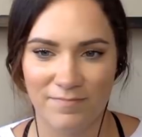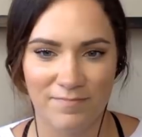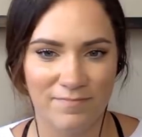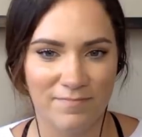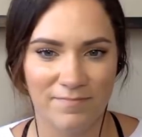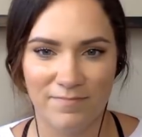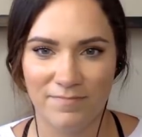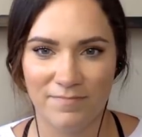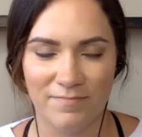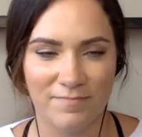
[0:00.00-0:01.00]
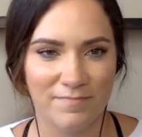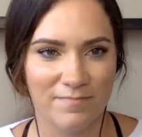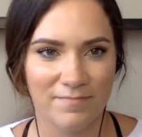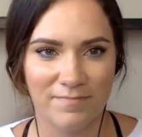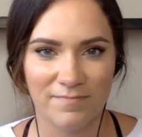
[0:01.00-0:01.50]

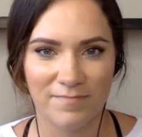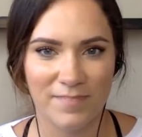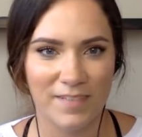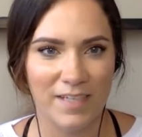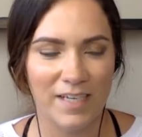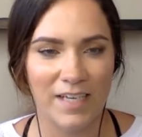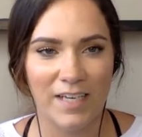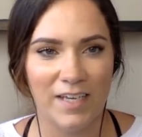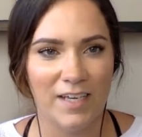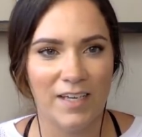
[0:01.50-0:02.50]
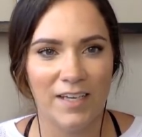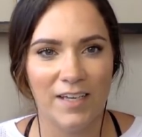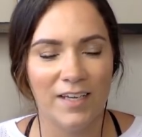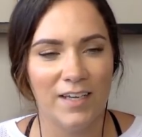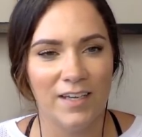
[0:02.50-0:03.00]

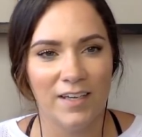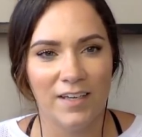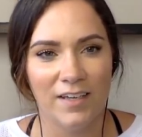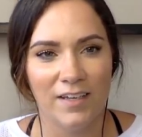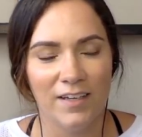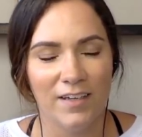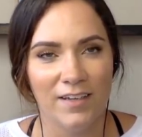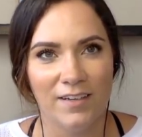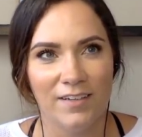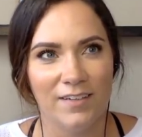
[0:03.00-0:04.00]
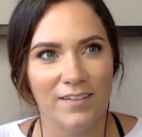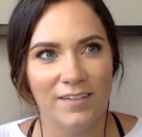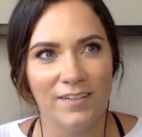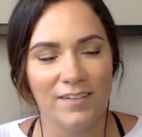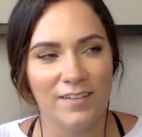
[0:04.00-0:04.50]

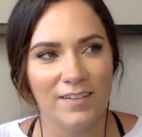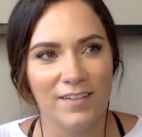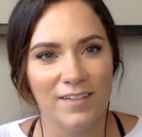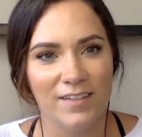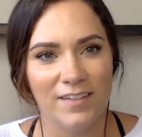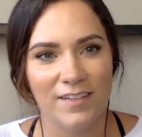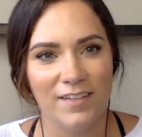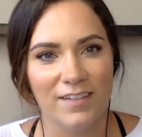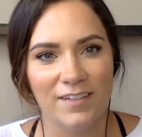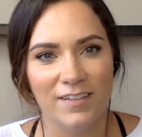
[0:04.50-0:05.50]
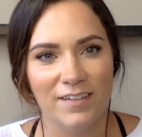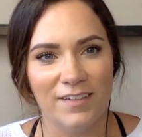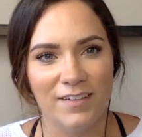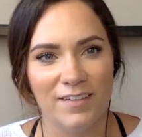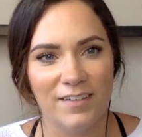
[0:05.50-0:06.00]

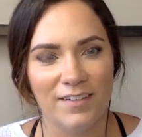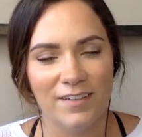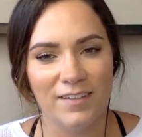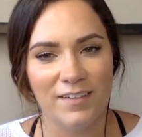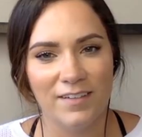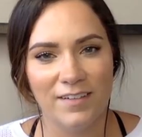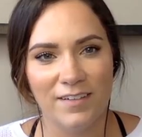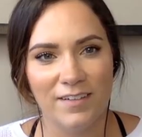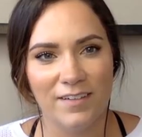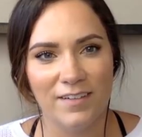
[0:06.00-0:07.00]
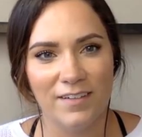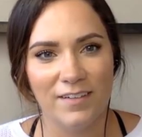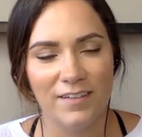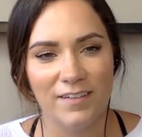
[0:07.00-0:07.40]
This person isn't speaking.